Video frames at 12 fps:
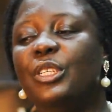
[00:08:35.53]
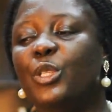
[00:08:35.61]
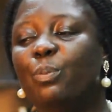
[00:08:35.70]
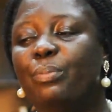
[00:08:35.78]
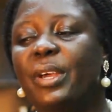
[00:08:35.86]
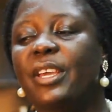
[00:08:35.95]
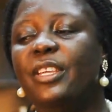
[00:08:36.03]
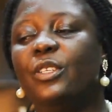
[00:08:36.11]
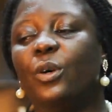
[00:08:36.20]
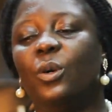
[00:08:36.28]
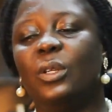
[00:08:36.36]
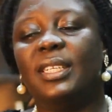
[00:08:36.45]
is paid
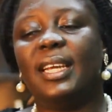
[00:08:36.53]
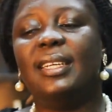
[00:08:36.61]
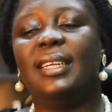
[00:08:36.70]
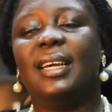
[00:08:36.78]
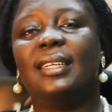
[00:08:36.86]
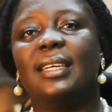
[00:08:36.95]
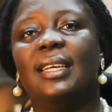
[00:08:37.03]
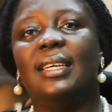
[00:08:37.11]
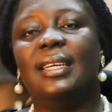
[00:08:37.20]
or tendered.